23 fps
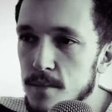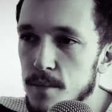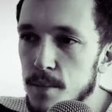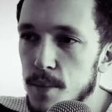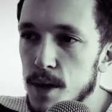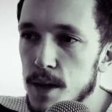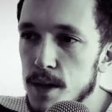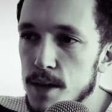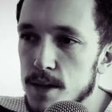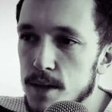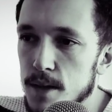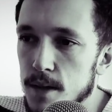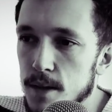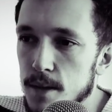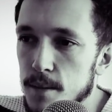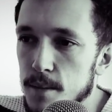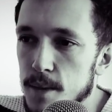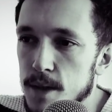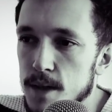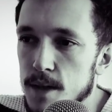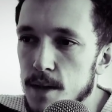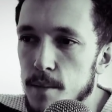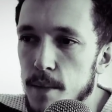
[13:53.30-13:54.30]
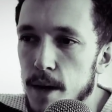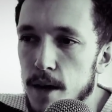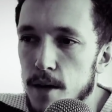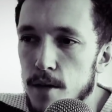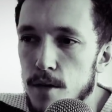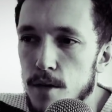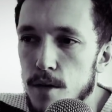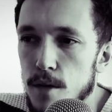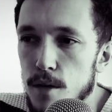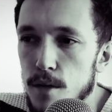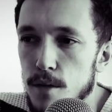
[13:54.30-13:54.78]
but it's a
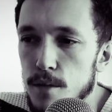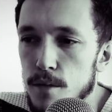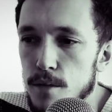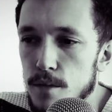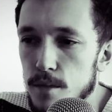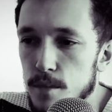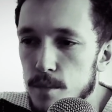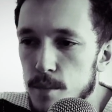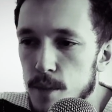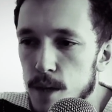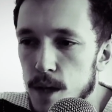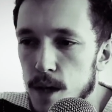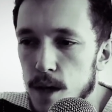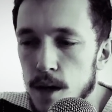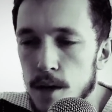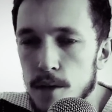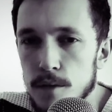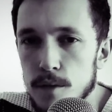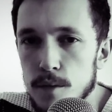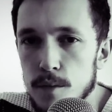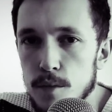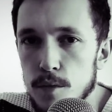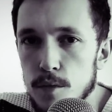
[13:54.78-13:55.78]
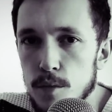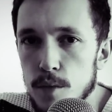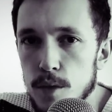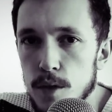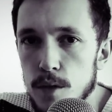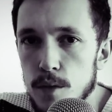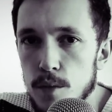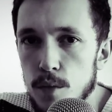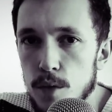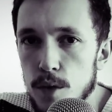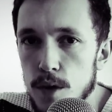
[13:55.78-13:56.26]
matter of being comfortable
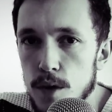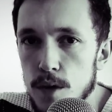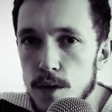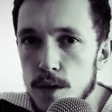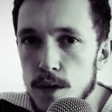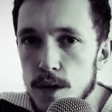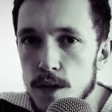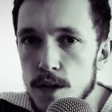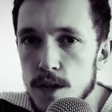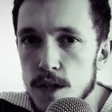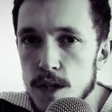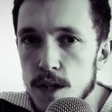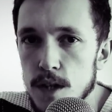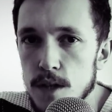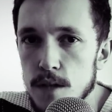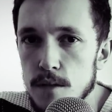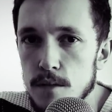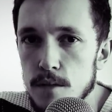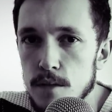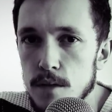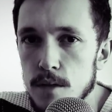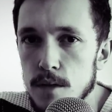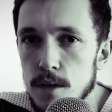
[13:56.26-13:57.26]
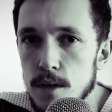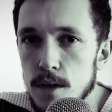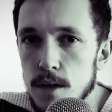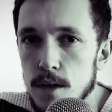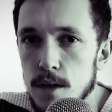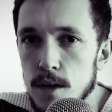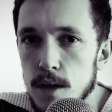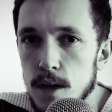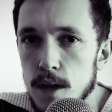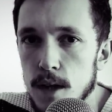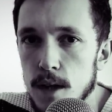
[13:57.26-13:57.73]
with what you can achieve
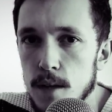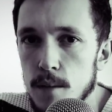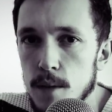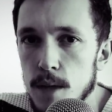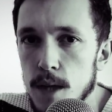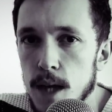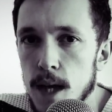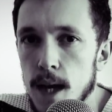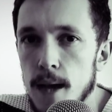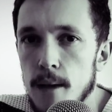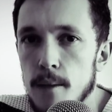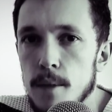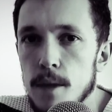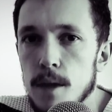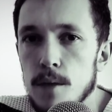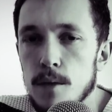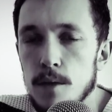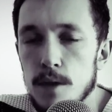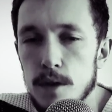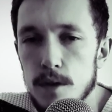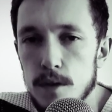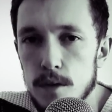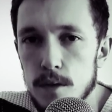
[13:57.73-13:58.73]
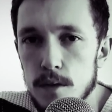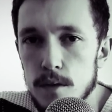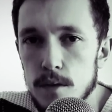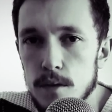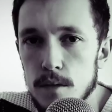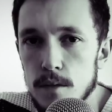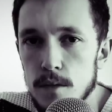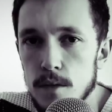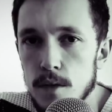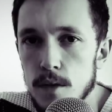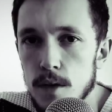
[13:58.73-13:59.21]
and being happy with
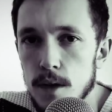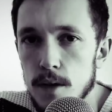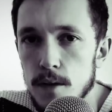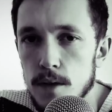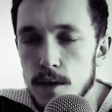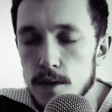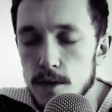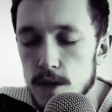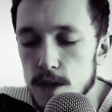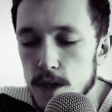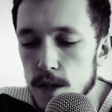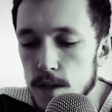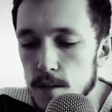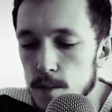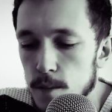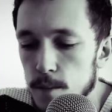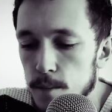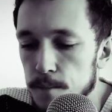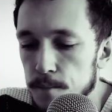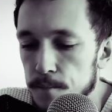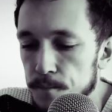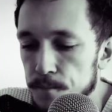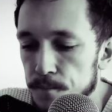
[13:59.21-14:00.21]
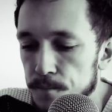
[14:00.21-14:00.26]
your level of achievement.